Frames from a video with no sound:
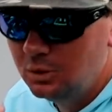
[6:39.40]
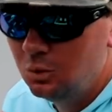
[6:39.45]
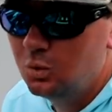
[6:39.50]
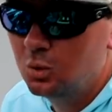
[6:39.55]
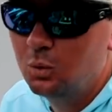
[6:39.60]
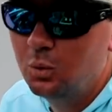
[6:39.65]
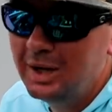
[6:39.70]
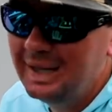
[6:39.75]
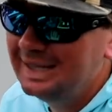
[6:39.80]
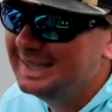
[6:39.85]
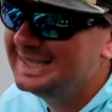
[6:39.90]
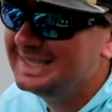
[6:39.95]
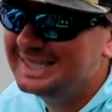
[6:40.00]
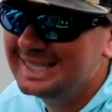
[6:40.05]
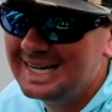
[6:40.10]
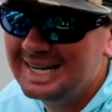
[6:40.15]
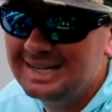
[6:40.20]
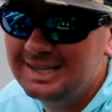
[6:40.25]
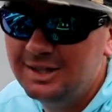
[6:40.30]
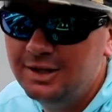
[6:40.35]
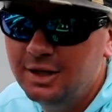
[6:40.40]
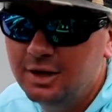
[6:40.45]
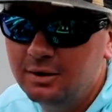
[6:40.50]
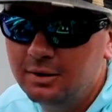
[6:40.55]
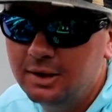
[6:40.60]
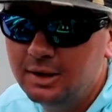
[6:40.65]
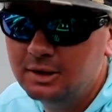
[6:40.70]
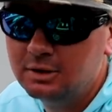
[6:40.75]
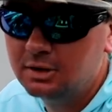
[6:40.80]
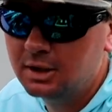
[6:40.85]
We're well inside the cut
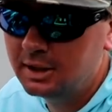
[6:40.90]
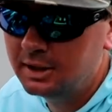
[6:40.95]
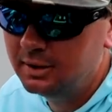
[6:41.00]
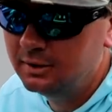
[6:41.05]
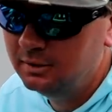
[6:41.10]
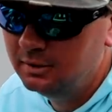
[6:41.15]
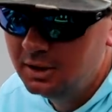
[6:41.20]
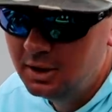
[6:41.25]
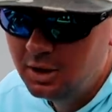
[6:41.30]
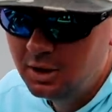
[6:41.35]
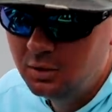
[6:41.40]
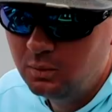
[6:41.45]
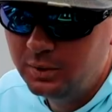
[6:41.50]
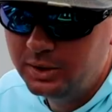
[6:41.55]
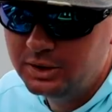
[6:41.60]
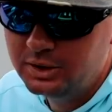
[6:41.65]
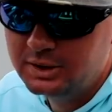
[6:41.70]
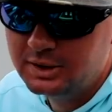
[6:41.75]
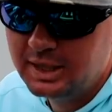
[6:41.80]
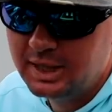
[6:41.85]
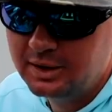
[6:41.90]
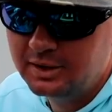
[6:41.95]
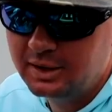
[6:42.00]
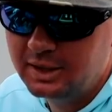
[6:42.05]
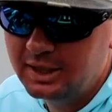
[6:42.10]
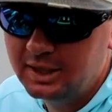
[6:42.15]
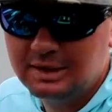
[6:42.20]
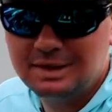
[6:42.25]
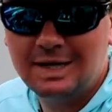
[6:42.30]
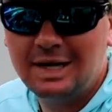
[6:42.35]
range right now. We just got to
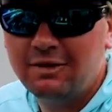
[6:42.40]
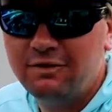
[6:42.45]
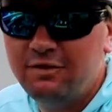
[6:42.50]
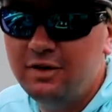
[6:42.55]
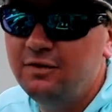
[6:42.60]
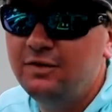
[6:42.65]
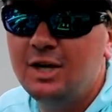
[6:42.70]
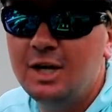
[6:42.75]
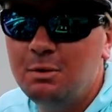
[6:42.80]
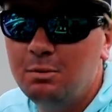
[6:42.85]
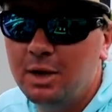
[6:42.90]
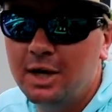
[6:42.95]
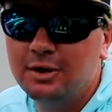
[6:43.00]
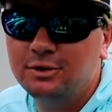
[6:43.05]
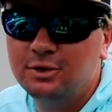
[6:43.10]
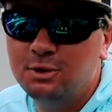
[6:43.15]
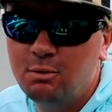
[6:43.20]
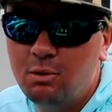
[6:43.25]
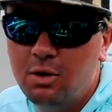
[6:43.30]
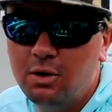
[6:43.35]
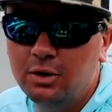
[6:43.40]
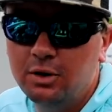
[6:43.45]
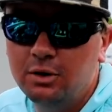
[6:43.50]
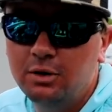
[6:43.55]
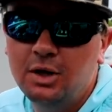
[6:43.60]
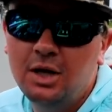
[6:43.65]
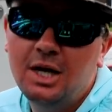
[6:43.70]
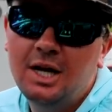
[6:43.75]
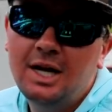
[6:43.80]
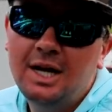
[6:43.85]
catch like 15 pounds
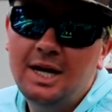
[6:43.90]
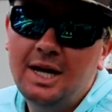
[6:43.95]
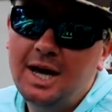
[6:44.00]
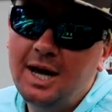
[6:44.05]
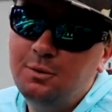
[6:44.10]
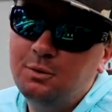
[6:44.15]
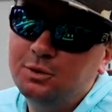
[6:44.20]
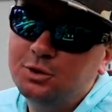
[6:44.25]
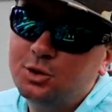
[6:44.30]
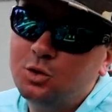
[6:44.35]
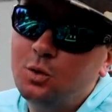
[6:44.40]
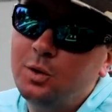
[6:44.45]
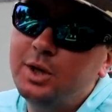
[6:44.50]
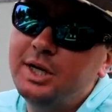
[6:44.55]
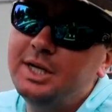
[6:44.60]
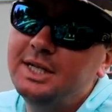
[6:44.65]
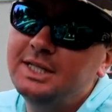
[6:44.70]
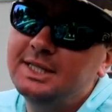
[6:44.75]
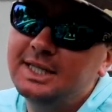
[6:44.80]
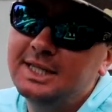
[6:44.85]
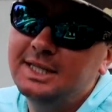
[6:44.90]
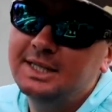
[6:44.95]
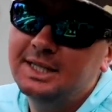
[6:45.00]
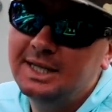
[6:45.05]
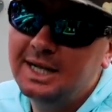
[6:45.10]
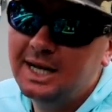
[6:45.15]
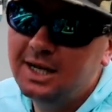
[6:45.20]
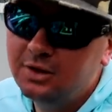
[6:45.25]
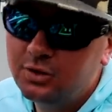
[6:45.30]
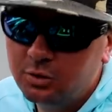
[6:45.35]
tomorrow, and we'll squeeze into
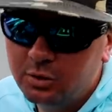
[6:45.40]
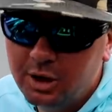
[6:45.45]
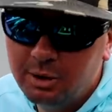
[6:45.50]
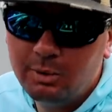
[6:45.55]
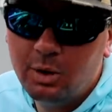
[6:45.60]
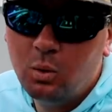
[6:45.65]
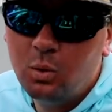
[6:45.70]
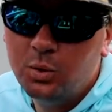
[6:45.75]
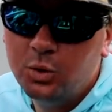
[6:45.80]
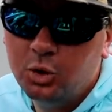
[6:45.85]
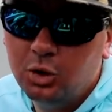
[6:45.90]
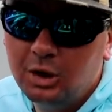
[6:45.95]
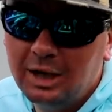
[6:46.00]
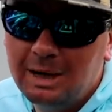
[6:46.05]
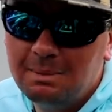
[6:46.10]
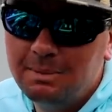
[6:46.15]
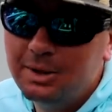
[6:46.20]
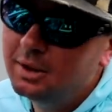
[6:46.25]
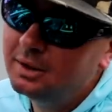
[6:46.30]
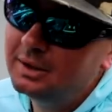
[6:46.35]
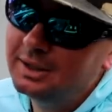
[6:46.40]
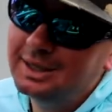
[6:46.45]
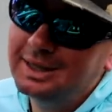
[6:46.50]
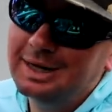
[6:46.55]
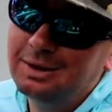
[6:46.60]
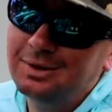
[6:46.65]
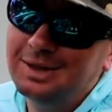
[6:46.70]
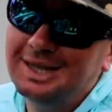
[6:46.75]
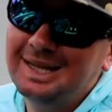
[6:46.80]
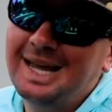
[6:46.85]
day 3, but I won't do a lot better than that.
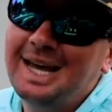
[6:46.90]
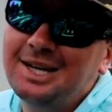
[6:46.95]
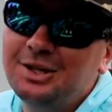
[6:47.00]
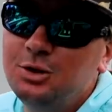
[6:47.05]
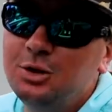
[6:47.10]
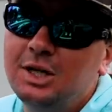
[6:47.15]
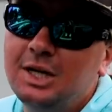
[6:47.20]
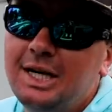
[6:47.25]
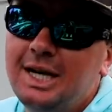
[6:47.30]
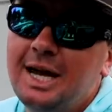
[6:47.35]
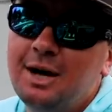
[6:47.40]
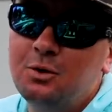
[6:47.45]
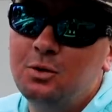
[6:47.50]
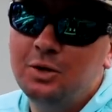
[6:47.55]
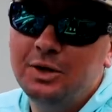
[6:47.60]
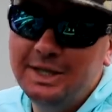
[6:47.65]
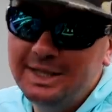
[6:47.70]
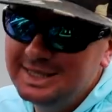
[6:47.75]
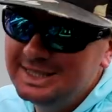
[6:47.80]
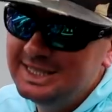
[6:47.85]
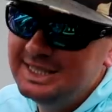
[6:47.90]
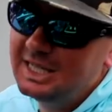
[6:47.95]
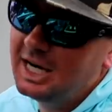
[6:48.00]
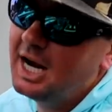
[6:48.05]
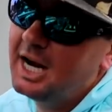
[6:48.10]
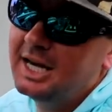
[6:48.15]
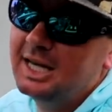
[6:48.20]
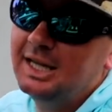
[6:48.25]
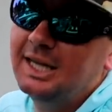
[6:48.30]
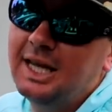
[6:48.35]
I would like to connect one of these
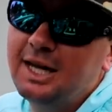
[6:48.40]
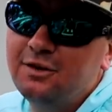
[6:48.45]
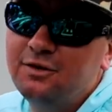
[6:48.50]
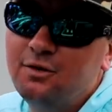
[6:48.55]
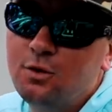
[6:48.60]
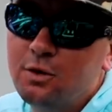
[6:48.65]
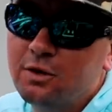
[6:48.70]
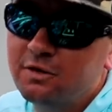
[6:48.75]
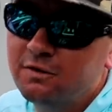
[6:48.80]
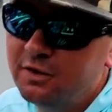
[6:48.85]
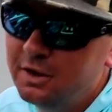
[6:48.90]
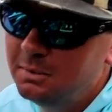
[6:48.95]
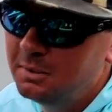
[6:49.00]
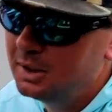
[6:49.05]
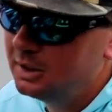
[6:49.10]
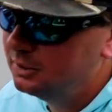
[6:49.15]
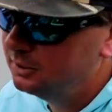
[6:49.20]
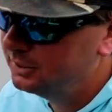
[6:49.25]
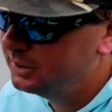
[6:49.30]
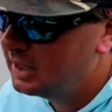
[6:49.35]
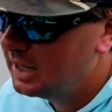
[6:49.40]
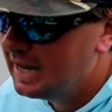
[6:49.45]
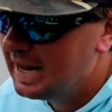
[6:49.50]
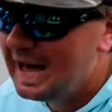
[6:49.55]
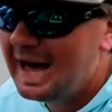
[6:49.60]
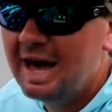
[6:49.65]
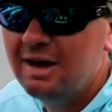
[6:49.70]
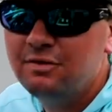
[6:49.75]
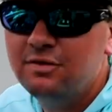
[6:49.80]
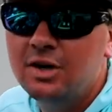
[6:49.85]
giant Lake Fork females.
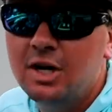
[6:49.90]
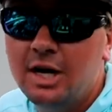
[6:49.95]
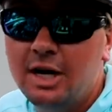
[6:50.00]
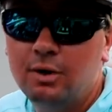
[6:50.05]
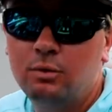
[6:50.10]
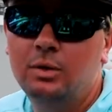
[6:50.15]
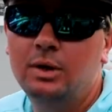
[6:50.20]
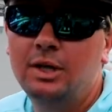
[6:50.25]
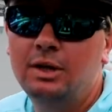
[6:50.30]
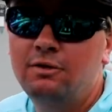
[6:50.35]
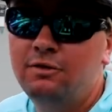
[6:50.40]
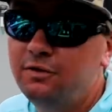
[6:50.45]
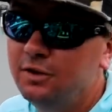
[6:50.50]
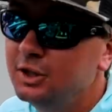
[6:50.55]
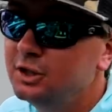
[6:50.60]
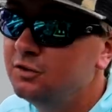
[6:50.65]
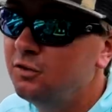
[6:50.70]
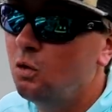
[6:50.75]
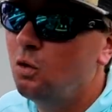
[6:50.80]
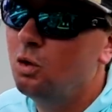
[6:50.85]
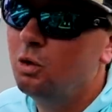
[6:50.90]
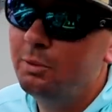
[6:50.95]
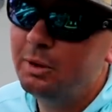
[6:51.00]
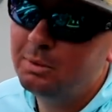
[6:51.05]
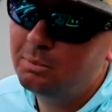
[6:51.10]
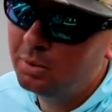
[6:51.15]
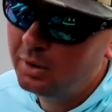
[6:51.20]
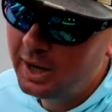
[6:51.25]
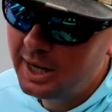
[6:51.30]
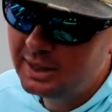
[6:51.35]
Have not really fished for them
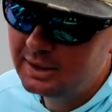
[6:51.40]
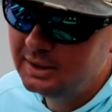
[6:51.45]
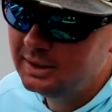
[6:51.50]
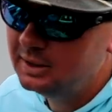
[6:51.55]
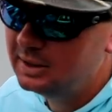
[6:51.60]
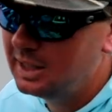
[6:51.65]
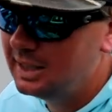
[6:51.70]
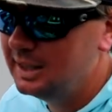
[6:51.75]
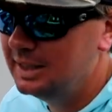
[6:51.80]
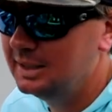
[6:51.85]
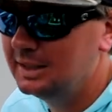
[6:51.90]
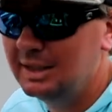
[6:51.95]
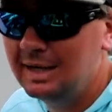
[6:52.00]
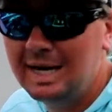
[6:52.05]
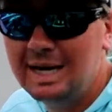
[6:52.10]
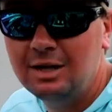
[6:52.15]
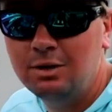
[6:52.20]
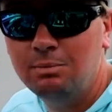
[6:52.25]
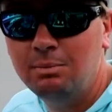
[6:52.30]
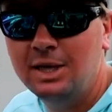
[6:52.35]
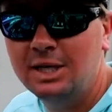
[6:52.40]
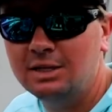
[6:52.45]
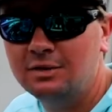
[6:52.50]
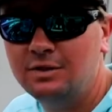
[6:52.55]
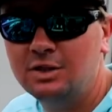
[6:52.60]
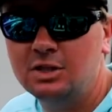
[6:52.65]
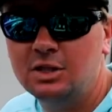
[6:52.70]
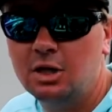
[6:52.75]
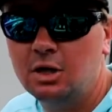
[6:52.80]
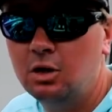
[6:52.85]
in practice, and then today the biggest
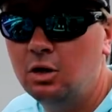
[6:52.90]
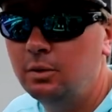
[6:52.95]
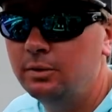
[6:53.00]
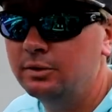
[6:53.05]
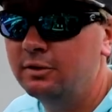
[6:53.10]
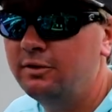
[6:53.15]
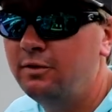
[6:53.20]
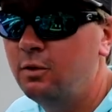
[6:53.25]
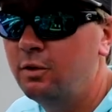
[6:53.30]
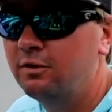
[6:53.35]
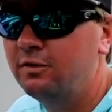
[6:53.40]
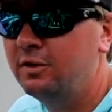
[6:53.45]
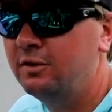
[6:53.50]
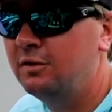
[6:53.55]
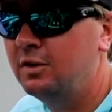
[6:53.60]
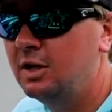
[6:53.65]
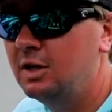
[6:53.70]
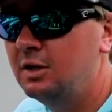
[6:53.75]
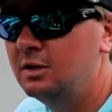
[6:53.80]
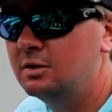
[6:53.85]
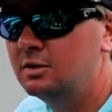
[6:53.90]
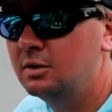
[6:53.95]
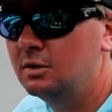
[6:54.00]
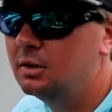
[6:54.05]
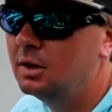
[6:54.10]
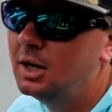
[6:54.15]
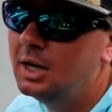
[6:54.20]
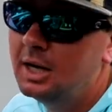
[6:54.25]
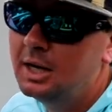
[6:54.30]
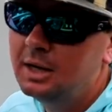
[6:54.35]
fish I caught was a 415,
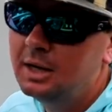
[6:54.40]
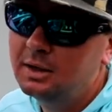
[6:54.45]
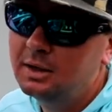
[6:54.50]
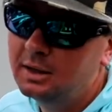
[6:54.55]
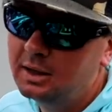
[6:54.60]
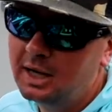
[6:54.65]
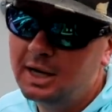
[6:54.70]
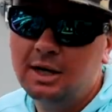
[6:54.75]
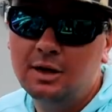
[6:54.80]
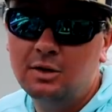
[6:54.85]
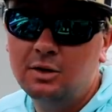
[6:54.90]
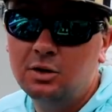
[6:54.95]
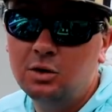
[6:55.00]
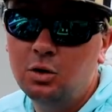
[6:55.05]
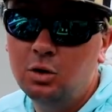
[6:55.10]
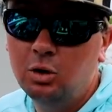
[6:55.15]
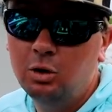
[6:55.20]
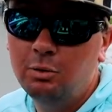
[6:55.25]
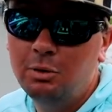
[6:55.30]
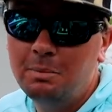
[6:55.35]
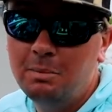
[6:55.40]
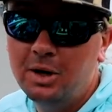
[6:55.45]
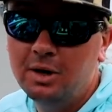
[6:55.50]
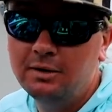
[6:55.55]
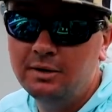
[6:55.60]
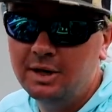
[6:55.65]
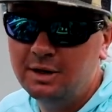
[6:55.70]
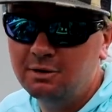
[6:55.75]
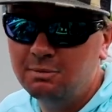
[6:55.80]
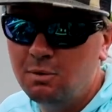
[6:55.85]
so got to do a little bit better
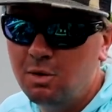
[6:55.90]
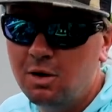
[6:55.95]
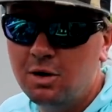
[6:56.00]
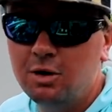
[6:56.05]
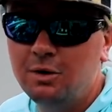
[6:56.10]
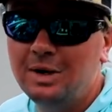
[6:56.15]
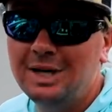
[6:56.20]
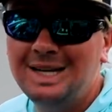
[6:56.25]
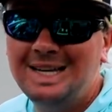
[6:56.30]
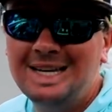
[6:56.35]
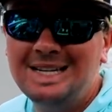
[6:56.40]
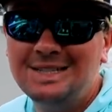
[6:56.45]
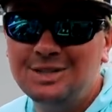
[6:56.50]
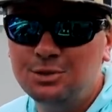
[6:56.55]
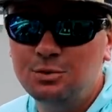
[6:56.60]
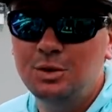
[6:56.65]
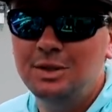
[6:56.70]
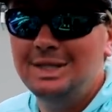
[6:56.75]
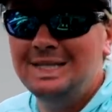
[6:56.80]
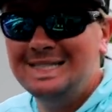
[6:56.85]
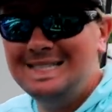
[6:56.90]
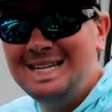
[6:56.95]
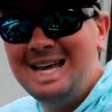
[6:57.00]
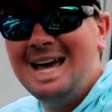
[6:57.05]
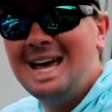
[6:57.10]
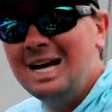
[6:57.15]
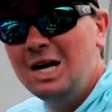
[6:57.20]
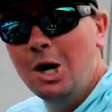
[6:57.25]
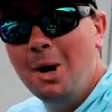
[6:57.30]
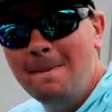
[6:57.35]
than that tomorrow and catch us one of these
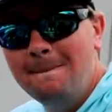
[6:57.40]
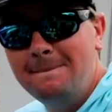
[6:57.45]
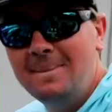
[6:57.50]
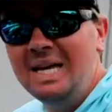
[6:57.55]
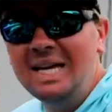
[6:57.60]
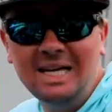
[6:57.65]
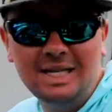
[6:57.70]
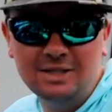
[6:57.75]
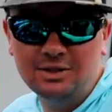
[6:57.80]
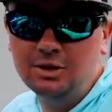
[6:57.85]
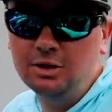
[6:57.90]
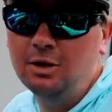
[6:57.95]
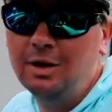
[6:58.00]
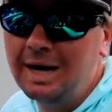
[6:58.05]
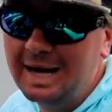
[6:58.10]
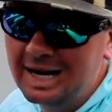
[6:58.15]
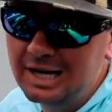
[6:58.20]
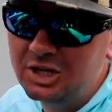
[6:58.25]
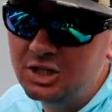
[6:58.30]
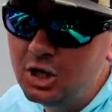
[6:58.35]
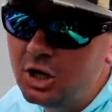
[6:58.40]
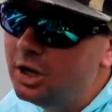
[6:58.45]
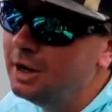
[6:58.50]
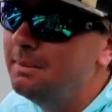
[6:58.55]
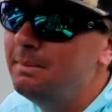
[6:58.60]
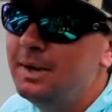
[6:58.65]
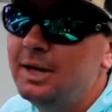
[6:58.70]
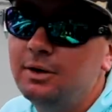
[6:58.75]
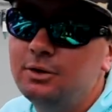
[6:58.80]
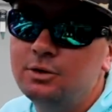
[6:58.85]
daggum big ones. So I got a ton
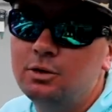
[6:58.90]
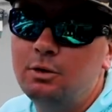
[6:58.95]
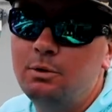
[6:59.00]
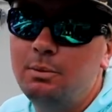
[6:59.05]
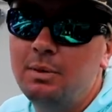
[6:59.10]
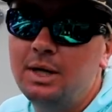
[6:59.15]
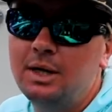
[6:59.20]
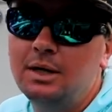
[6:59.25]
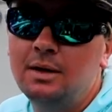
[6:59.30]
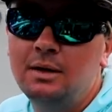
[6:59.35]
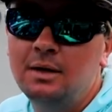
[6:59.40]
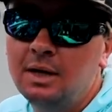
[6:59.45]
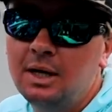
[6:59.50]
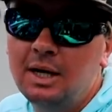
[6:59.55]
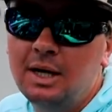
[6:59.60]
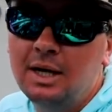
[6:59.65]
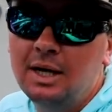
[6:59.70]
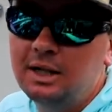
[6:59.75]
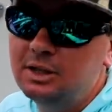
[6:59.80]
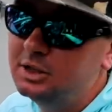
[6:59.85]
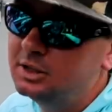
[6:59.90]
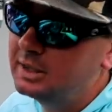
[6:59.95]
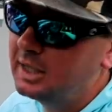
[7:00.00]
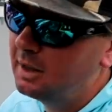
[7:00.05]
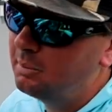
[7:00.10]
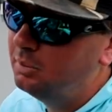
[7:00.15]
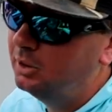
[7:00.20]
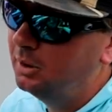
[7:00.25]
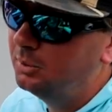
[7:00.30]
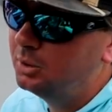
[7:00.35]
of males on bed. Just
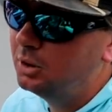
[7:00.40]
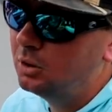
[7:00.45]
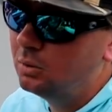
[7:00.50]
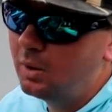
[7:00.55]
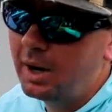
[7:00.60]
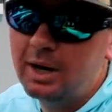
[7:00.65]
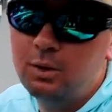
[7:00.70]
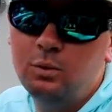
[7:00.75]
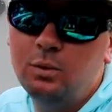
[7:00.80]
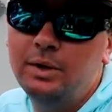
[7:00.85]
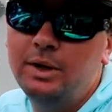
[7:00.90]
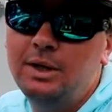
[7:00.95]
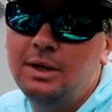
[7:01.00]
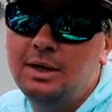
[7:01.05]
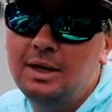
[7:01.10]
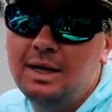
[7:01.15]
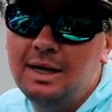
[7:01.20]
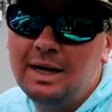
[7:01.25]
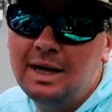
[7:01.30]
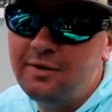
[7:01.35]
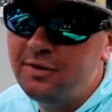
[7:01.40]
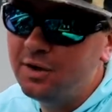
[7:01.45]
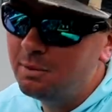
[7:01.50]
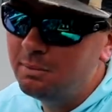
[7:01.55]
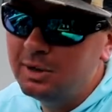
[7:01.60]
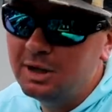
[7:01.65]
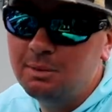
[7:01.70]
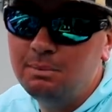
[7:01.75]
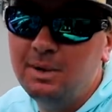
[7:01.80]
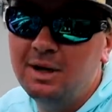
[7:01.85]
got to pull up to the right one, and
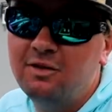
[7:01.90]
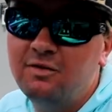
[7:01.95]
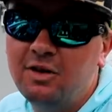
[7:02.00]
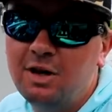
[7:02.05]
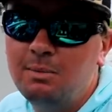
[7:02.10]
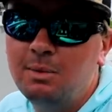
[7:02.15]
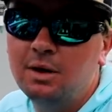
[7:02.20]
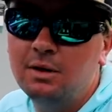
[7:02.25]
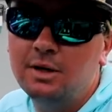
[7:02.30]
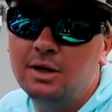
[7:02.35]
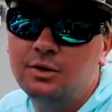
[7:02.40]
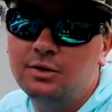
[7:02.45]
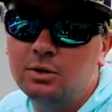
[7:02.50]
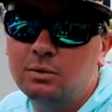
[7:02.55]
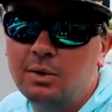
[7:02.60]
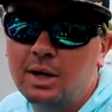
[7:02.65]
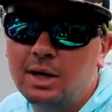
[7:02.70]
there'll be a big female there at the